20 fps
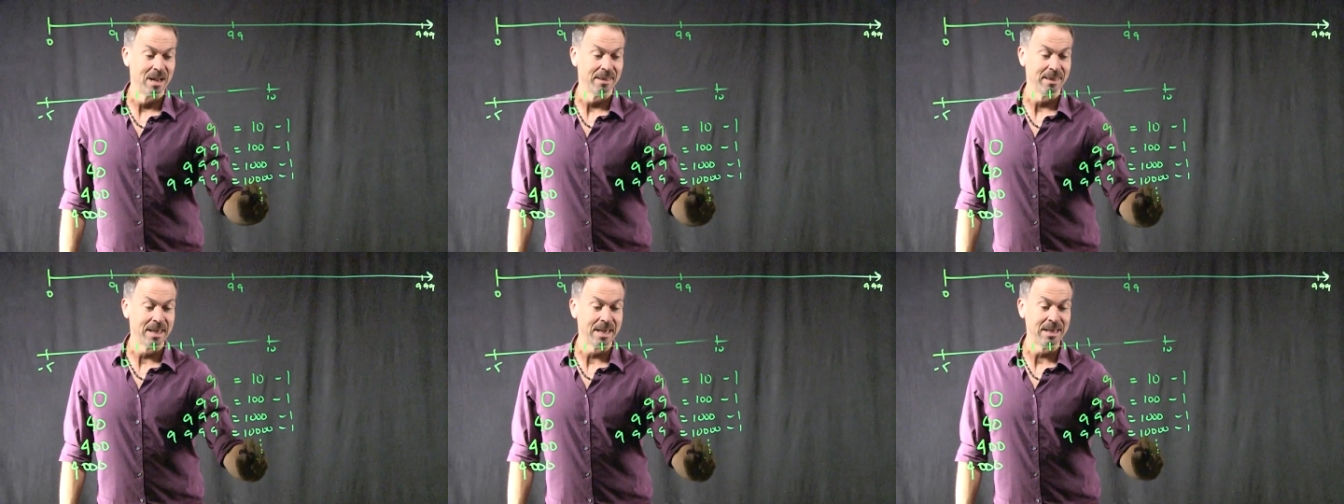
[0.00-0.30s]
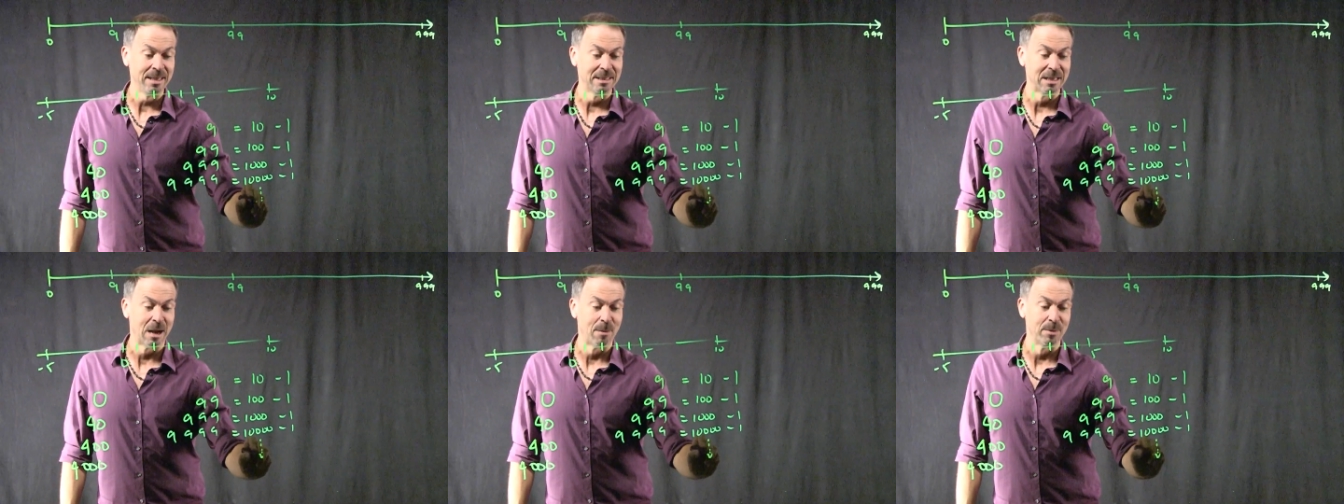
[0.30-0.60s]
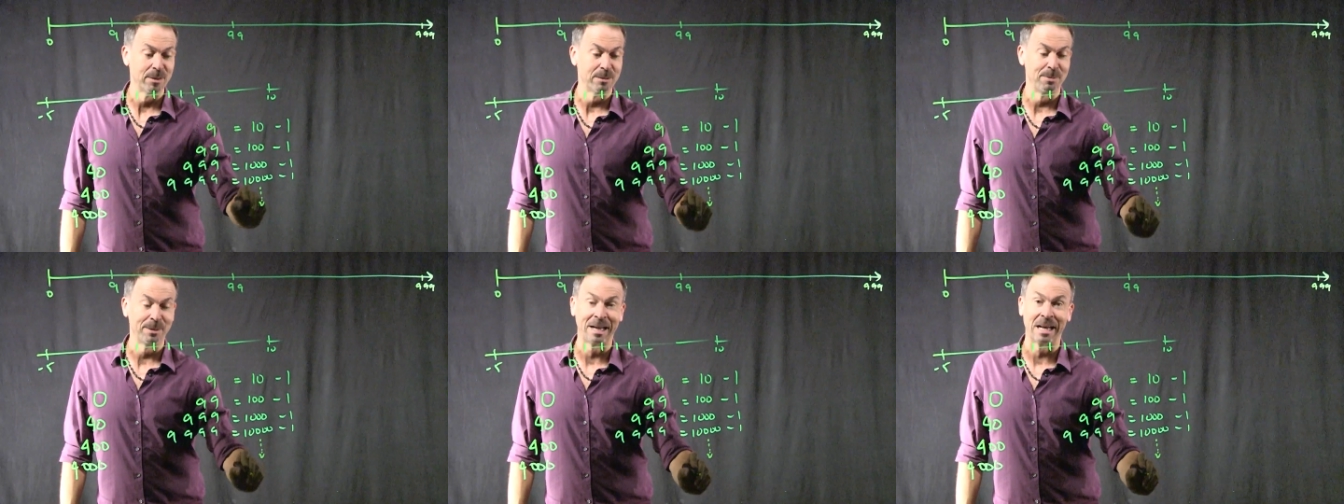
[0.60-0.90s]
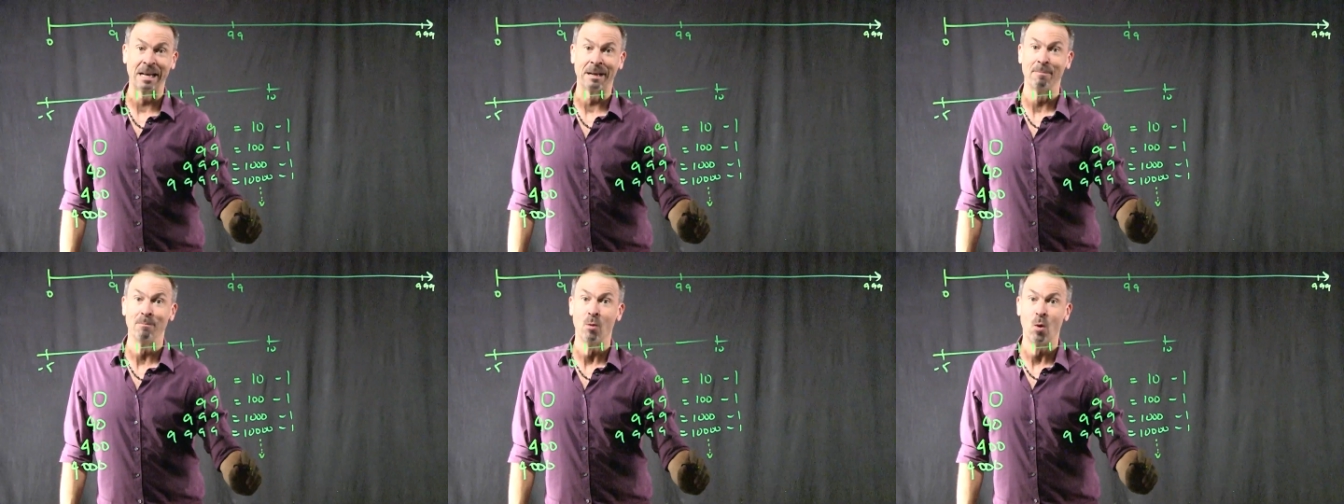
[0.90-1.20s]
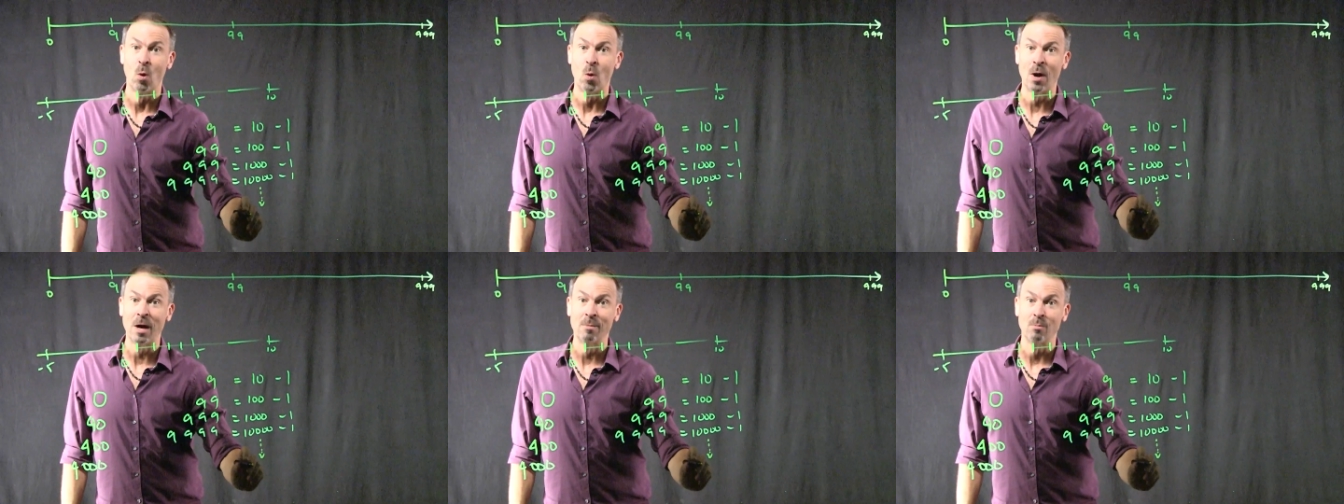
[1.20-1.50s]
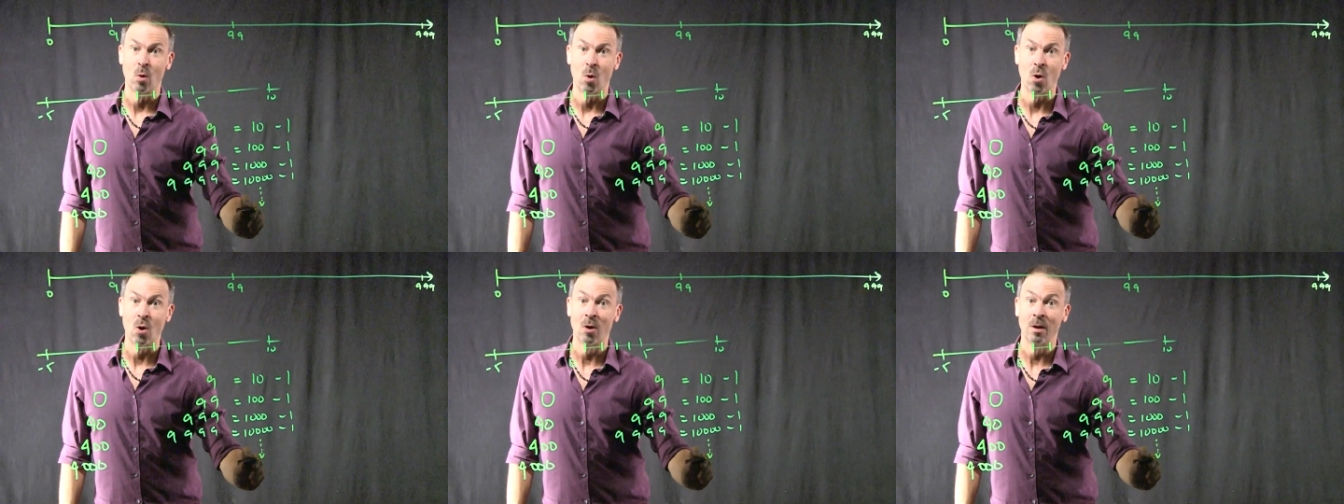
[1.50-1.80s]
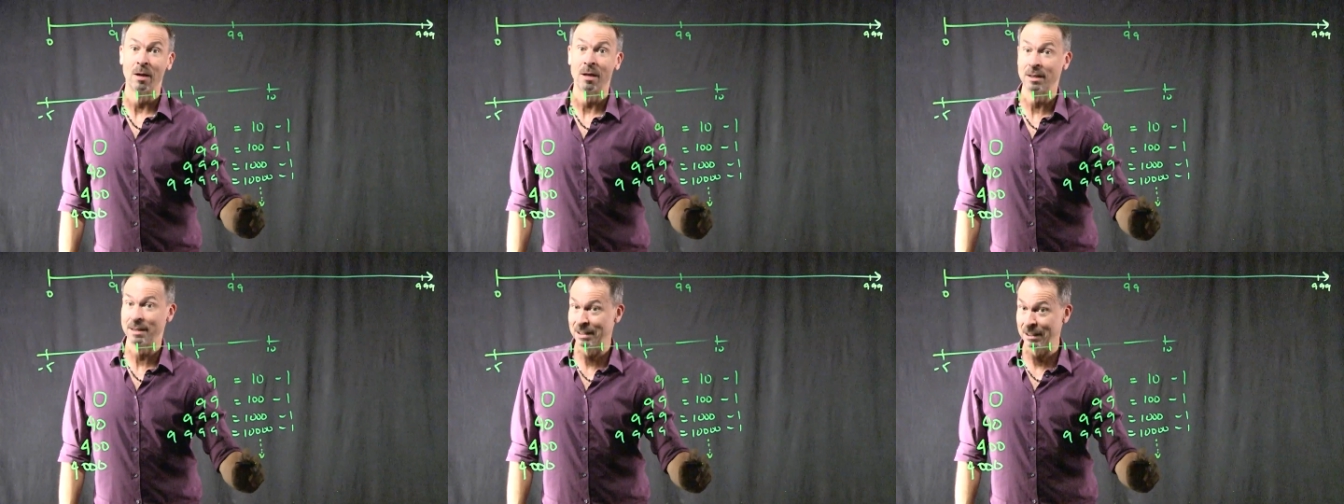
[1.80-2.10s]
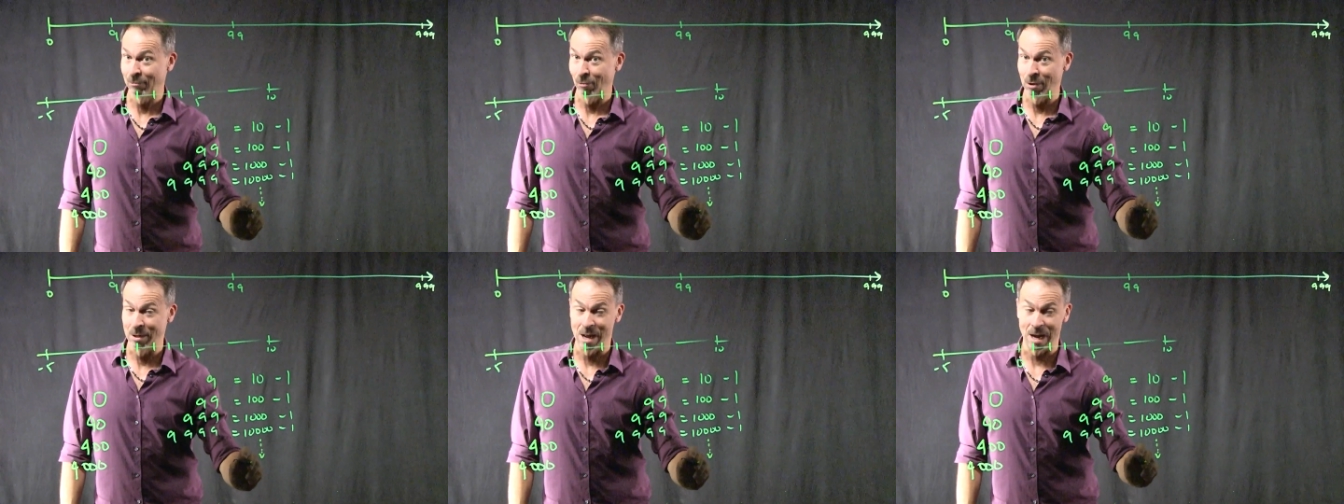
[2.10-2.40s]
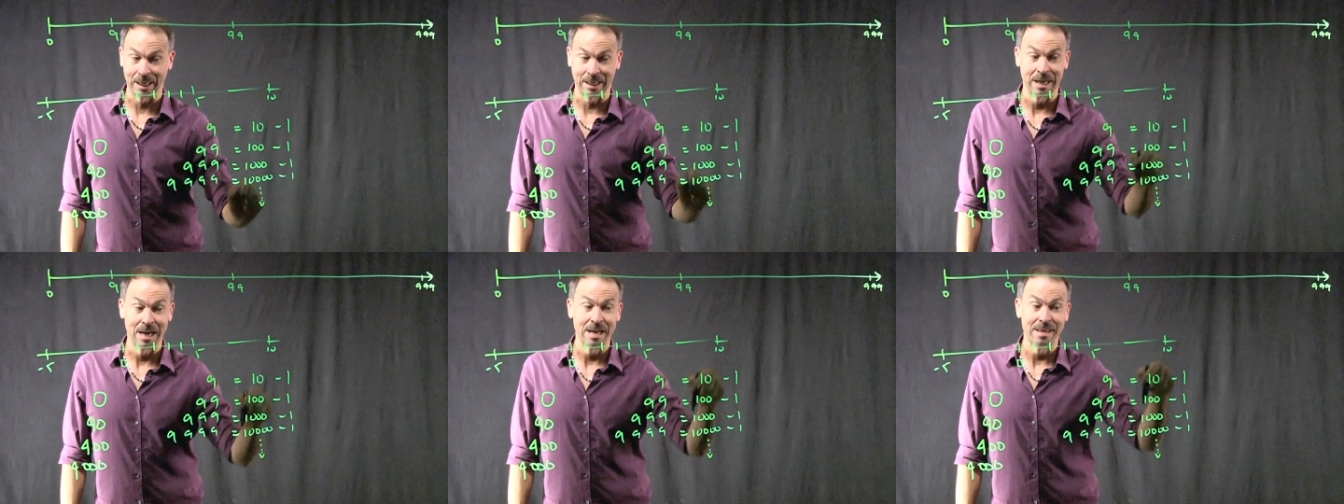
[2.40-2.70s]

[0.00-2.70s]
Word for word: these numbers were getting more and more zero-like.